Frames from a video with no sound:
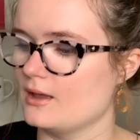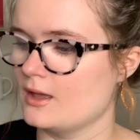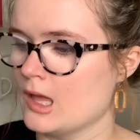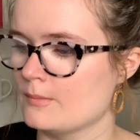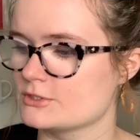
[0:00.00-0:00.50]

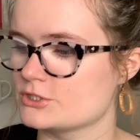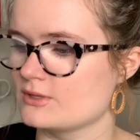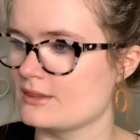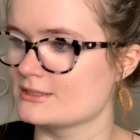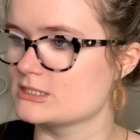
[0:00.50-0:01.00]
Um, so
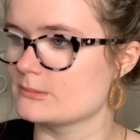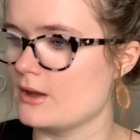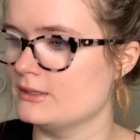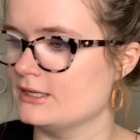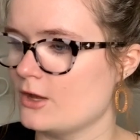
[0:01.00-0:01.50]
yeah, this is
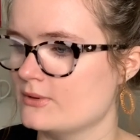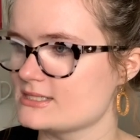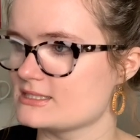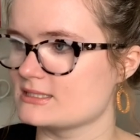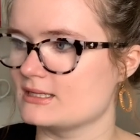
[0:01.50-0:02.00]
about Nico and
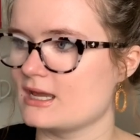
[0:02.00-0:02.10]
Destiny.